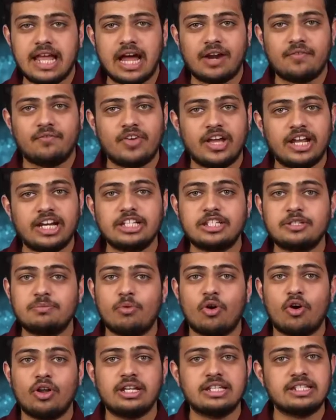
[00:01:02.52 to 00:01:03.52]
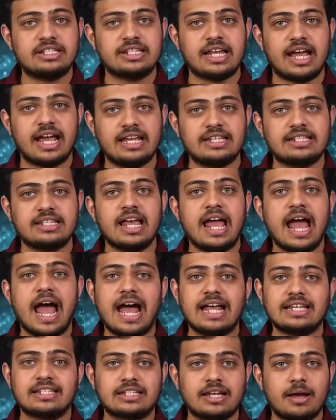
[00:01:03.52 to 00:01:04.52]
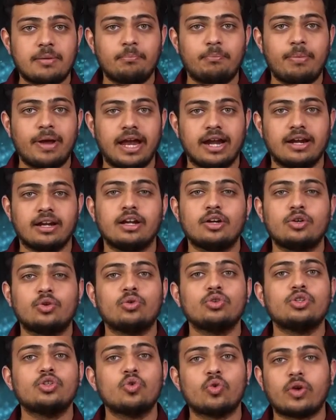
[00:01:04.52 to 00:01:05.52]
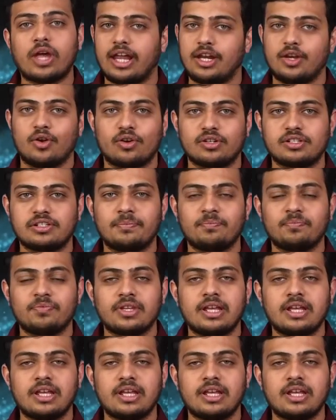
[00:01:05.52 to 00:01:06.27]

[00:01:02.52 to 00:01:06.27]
are very small in size as compared to eukaryotes.